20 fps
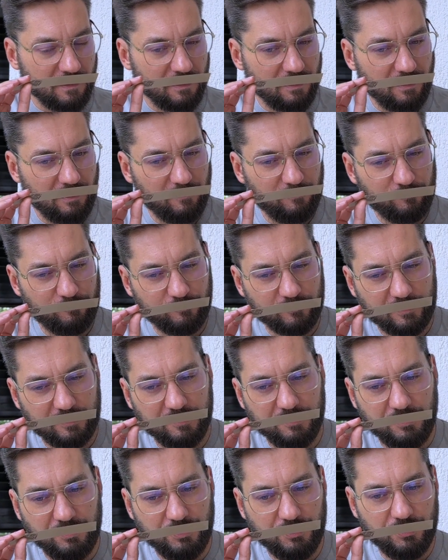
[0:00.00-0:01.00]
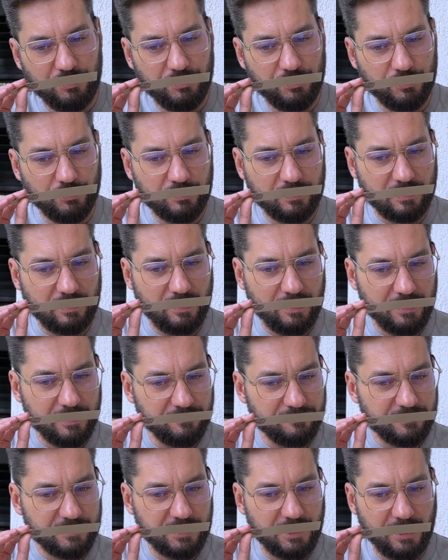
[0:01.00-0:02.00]
If you kind
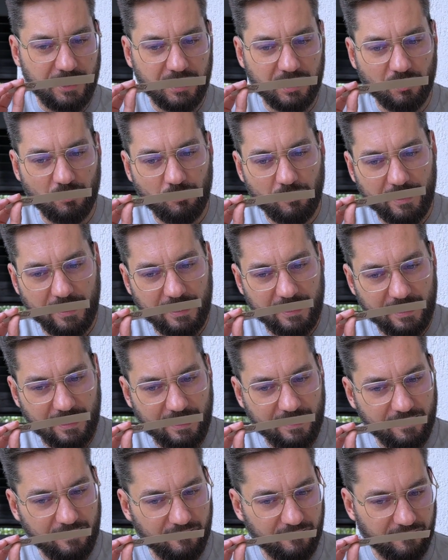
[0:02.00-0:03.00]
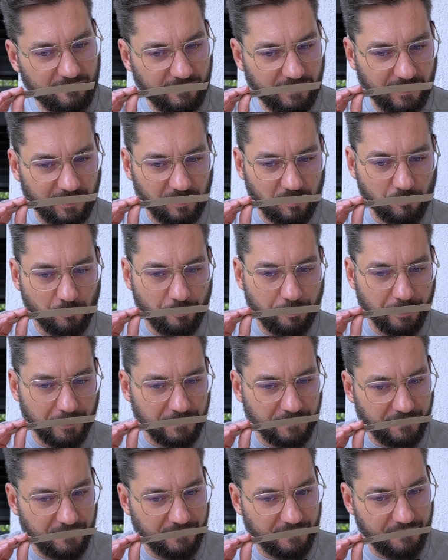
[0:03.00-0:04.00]
of take away anything
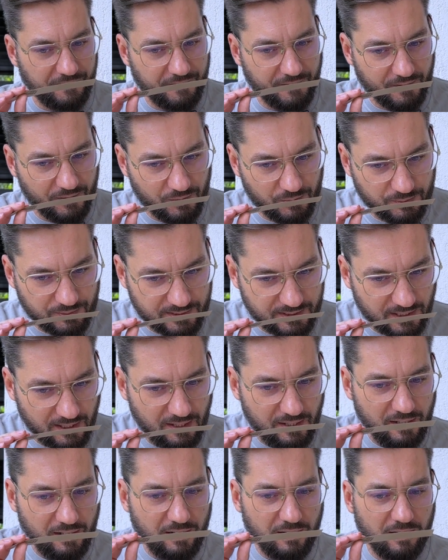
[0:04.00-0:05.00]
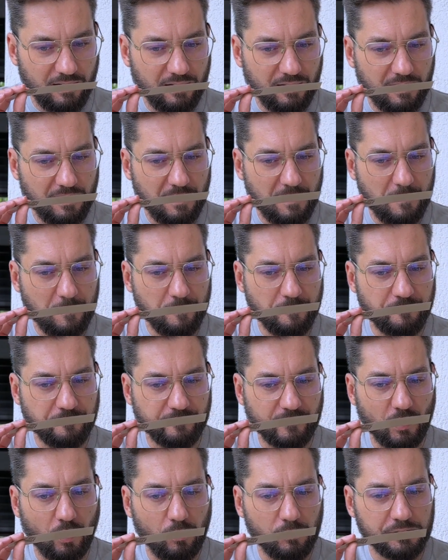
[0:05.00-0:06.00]
but those
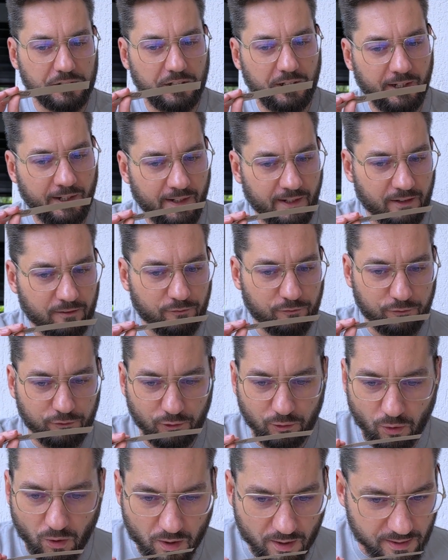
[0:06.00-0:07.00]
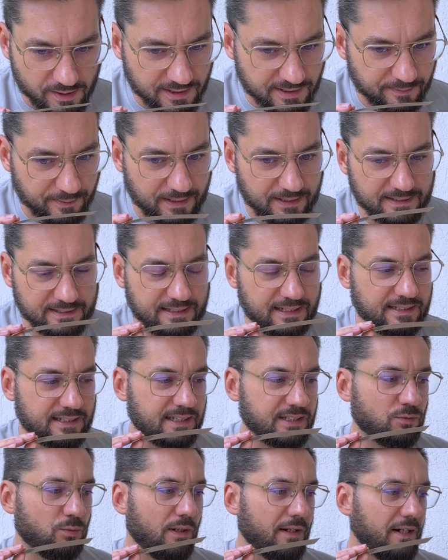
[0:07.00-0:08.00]
aldehydic florals, because this
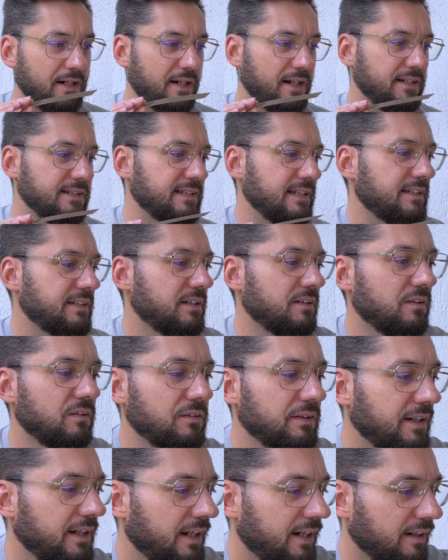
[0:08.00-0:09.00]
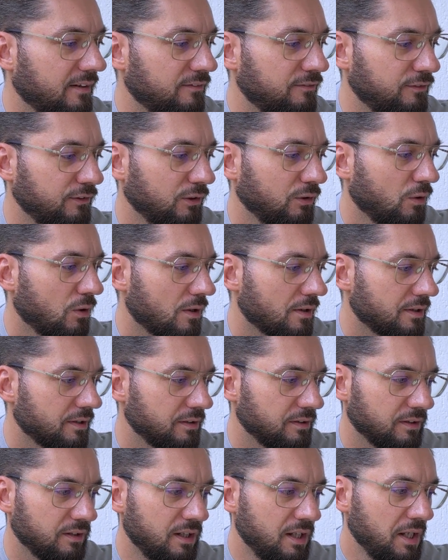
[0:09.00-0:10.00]
is what it is. It's an aldehydic
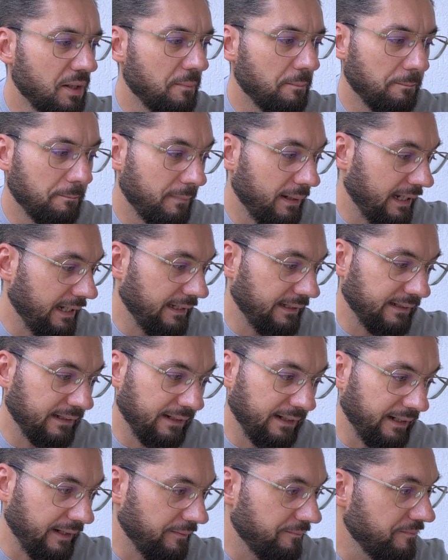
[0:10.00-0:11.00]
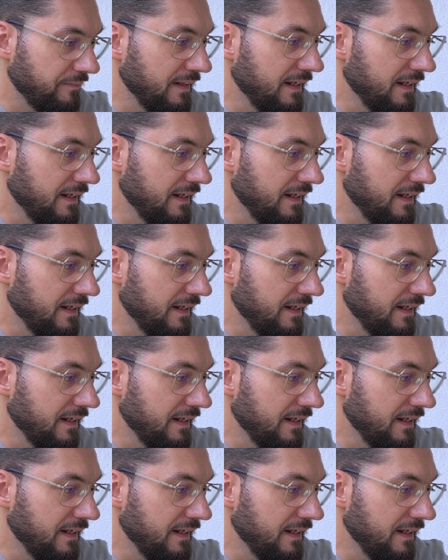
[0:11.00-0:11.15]
floral mainly.